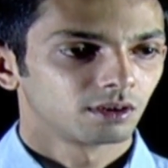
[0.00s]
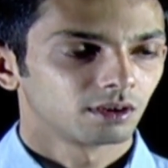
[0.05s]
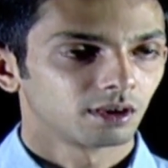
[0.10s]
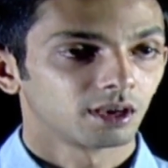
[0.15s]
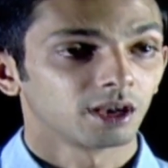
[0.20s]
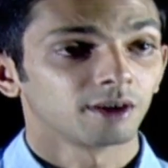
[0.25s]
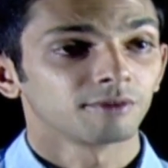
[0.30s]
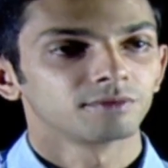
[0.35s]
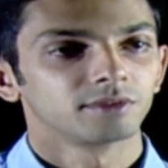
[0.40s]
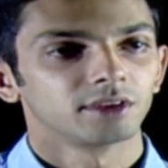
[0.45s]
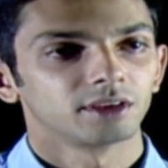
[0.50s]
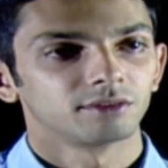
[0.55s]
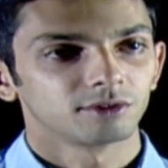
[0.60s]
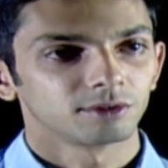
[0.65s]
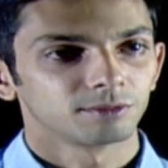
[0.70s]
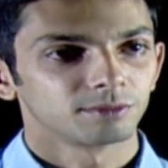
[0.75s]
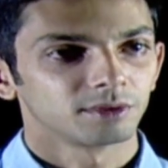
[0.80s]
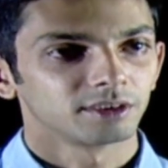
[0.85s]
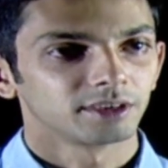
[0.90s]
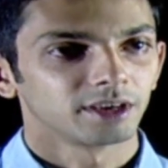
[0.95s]
love that
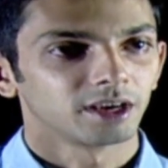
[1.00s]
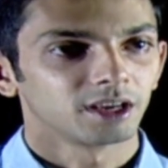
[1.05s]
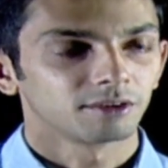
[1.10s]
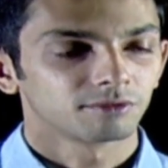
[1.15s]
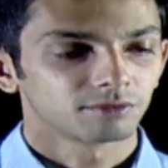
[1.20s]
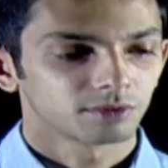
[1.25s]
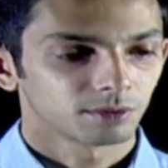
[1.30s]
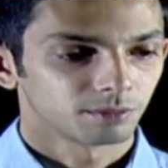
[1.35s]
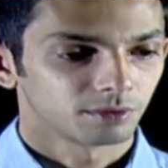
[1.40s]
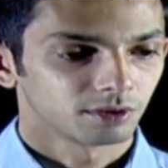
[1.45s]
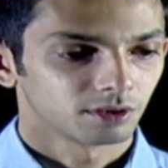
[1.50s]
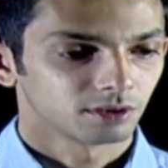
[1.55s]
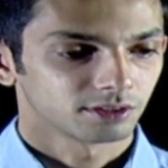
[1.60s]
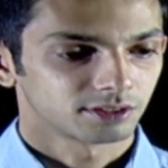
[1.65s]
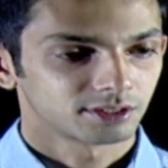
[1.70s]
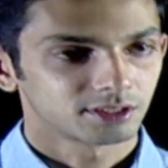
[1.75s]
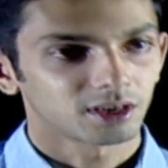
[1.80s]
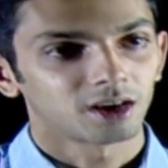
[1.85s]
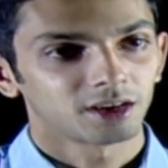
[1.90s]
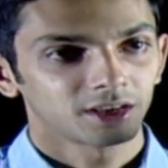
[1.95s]
we've been getting from here,
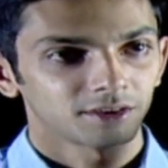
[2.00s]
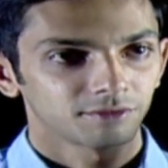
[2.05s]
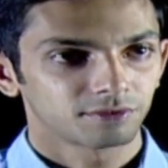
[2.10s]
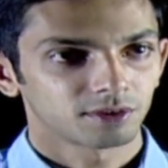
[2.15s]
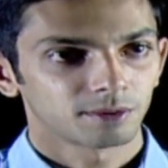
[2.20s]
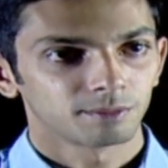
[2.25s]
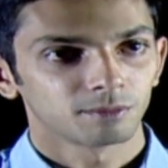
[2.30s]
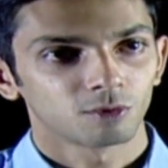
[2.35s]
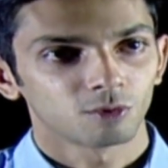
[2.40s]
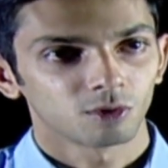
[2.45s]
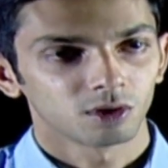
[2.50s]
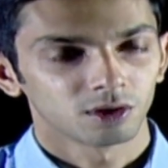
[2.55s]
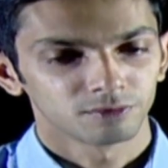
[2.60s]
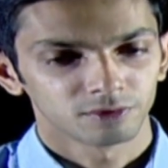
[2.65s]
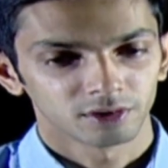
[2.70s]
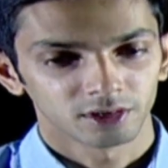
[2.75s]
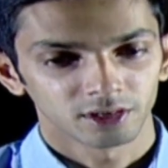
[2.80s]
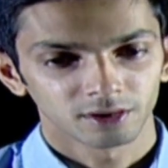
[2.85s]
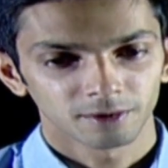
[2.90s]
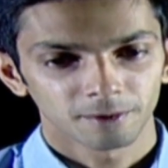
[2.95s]
starting from
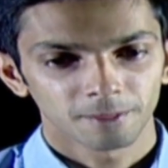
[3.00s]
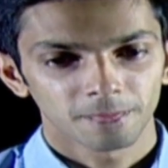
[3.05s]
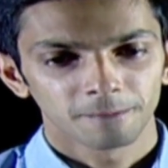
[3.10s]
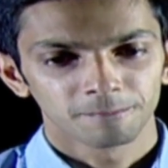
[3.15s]
Kolavery.